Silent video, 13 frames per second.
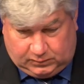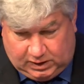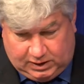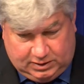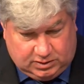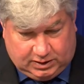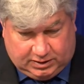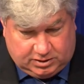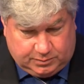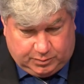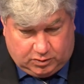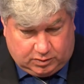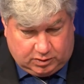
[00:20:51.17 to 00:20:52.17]
as I
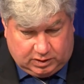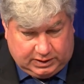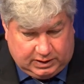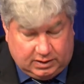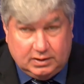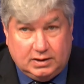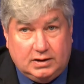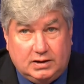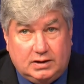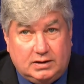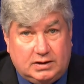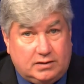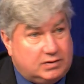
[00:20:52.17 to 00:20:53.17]
spoke earlier,
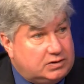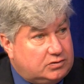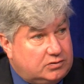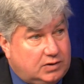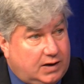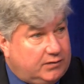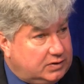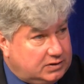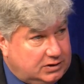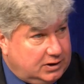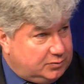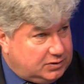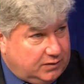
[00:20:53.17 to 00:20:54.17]
there is traffic
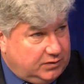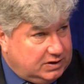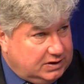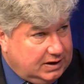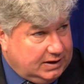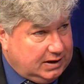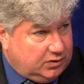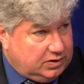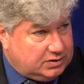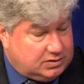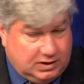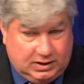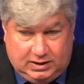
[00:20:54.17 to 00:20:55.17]
jams every day now, and
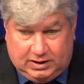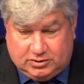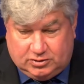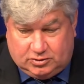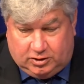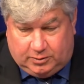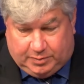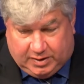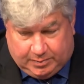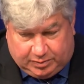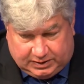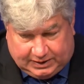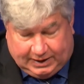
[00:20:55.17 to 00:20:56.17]
it's it's good
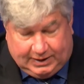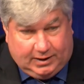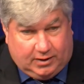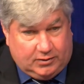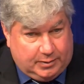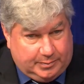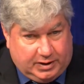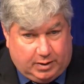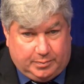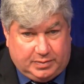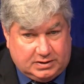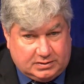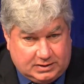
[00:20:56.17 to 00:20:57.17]
people are getting out and
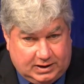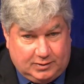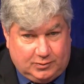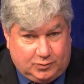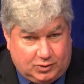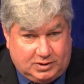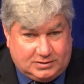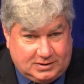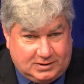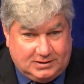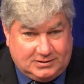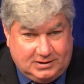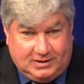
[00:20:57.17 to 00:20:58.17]
about, but it's getting worse, and
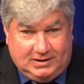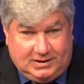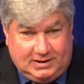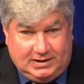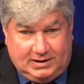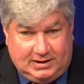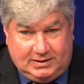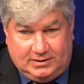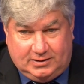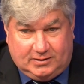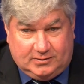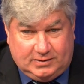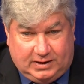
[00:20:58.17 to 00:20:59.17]
it's and, and you
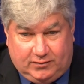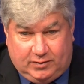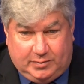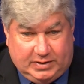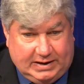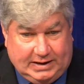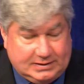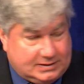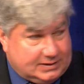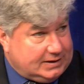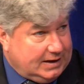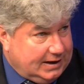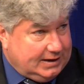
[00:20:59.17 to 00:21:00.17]
know everybody has a
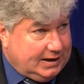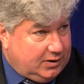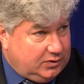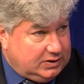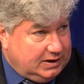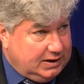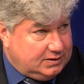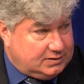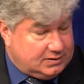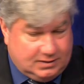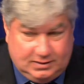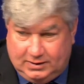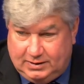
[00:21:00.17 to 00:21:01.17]
car nowadays,
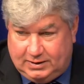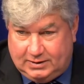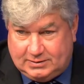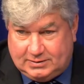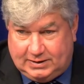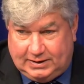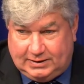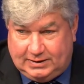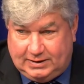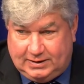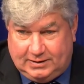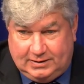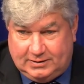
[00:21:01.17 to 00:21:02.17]
and it's like
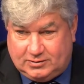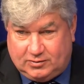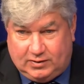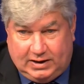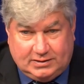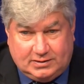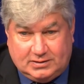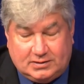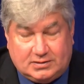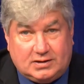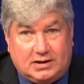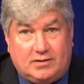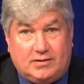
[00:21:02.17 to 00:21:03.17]
uh, it's crazy just
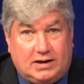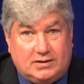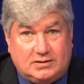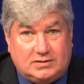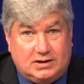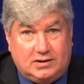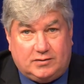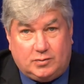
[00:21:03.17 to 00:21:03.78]
to get around the city from